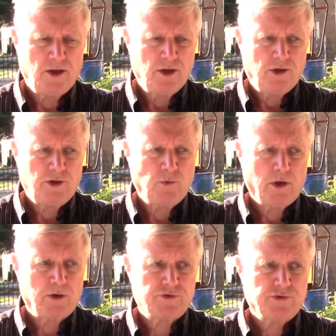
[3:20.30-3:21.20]
You
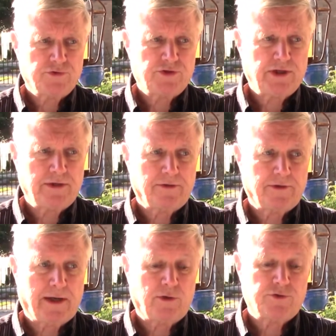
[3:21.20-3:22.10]
will also see
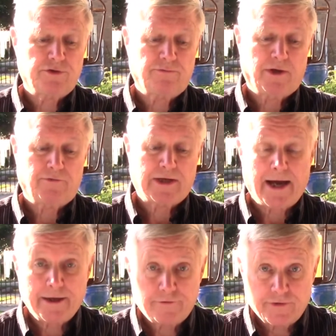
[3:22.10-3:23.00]
the house of
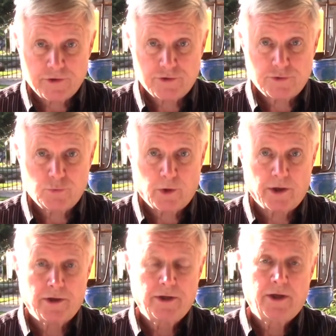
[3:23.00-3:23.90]
Caiaphas,
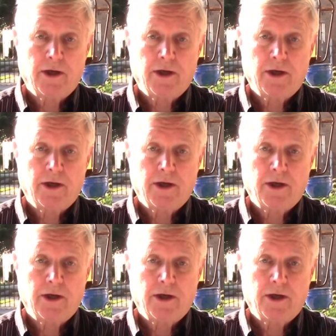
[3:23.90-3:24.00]
where